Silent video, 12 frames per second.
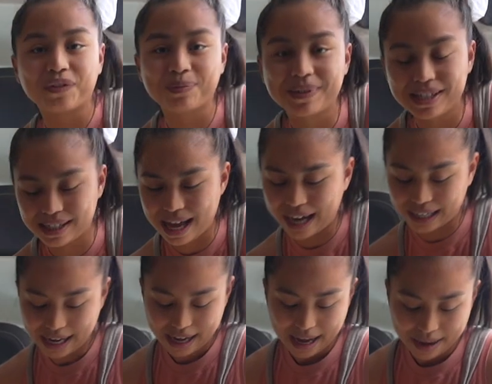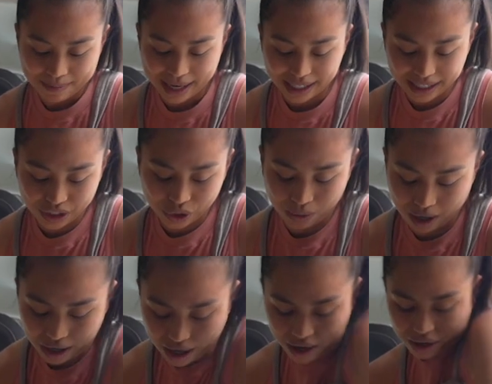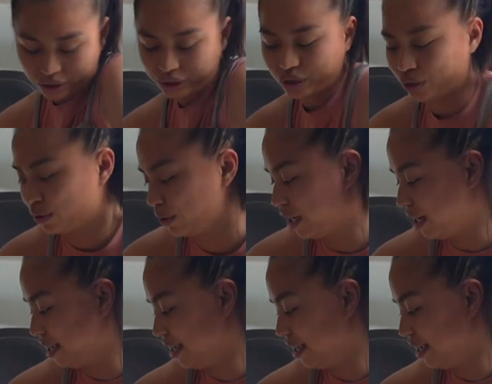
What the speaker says: from this side, made it into our lagoon